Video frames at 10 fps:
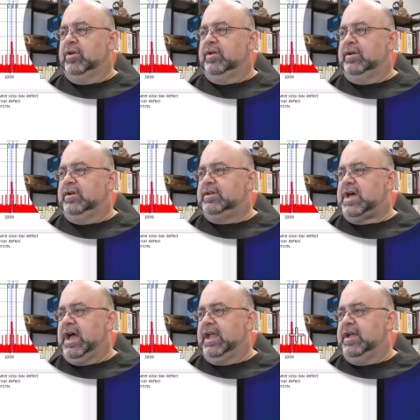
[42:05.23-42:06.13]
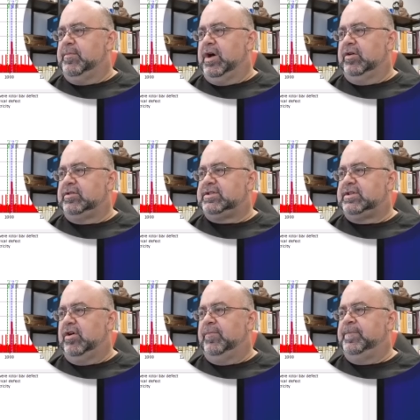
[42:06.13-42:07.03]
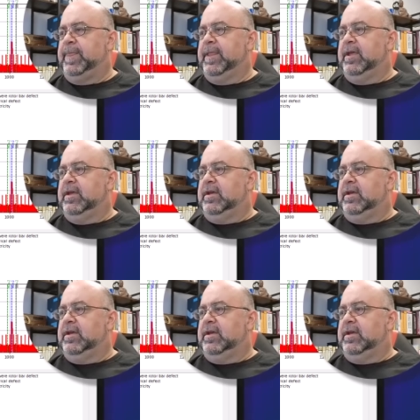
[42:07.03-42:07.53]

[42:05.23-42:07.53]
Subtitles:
peaks here. That's electrical noise.